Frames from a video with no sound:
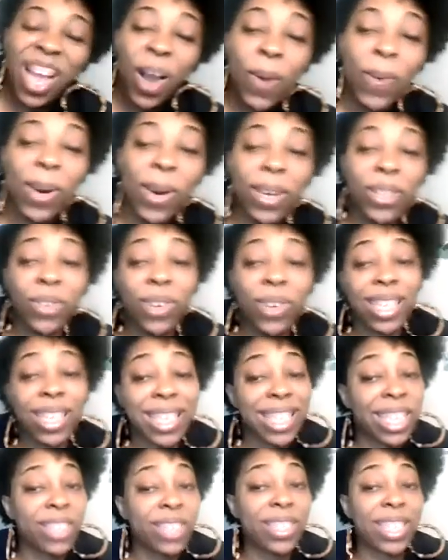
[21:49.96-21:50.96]
Well, you can
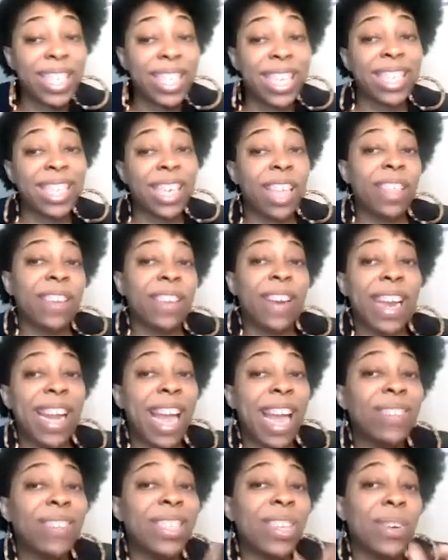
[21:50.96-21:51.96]
still see each other,
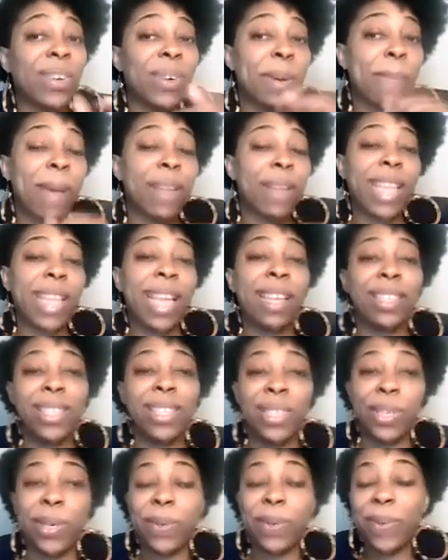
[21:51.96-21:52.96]
and I'll talk about that
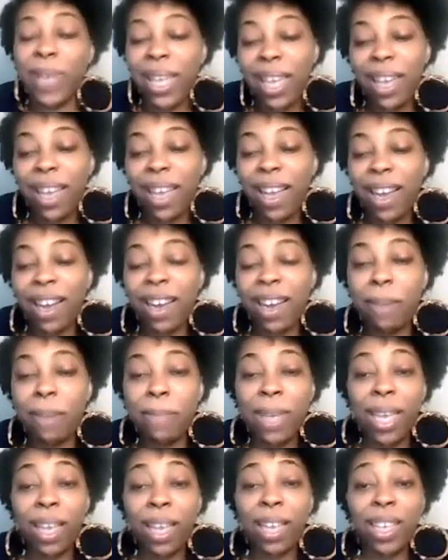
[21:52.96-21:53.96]
too.
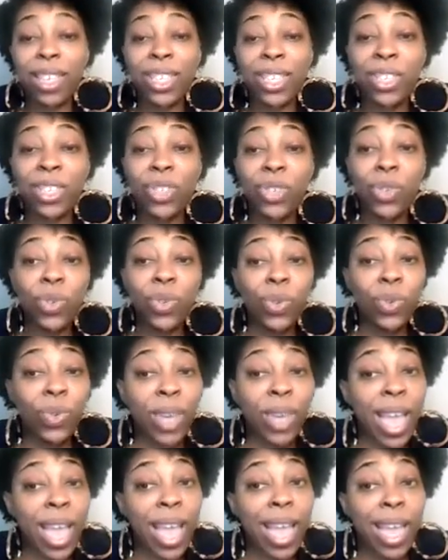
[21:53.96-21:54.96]
Because you
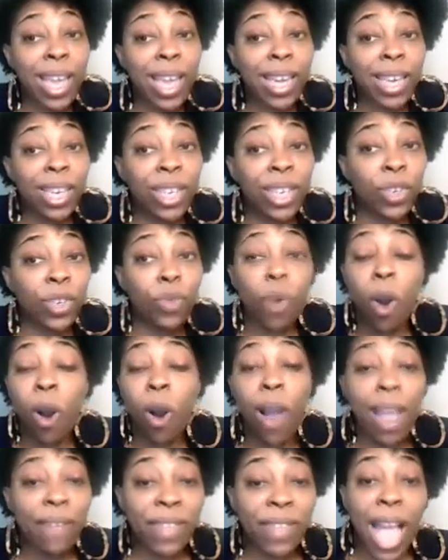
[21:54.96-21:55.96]

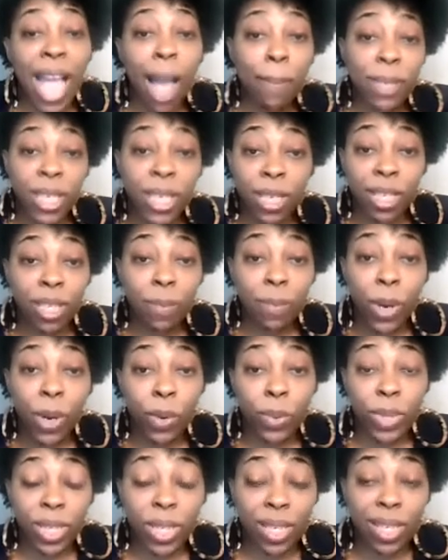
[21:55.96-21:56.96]
all have the option to
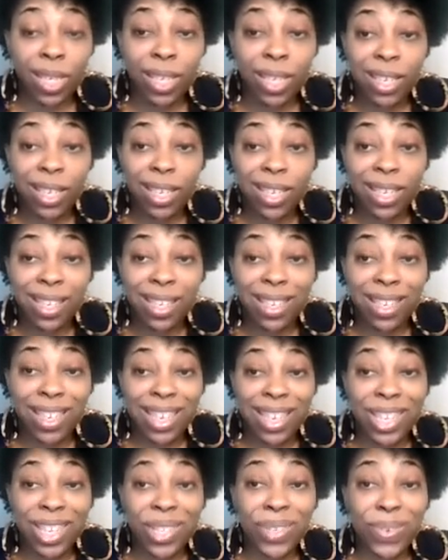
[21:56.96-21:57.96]
post
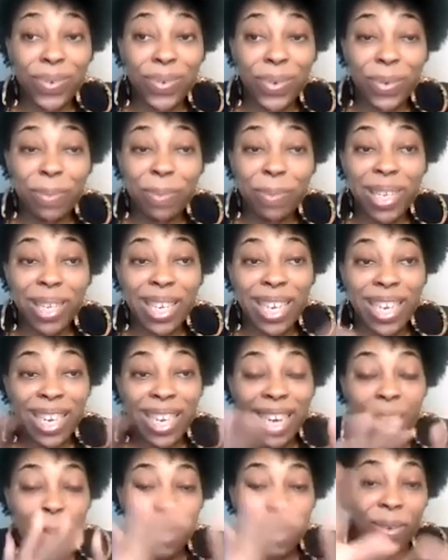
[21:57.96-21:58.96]
in the group,
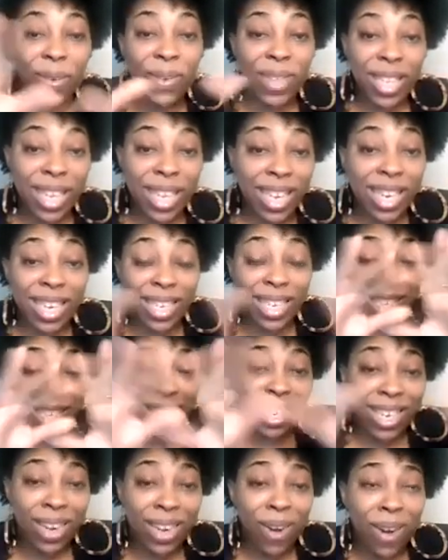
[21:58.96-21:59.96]
and I mean
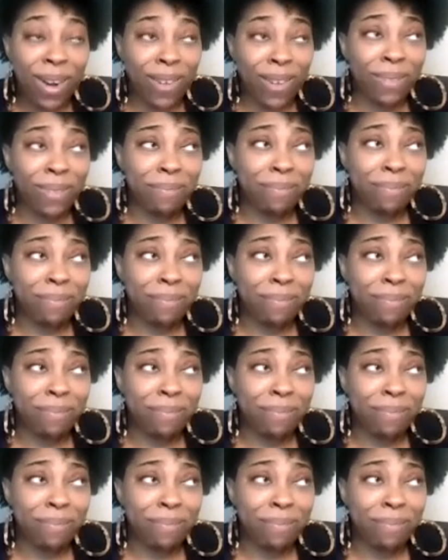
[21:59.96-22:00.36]
in our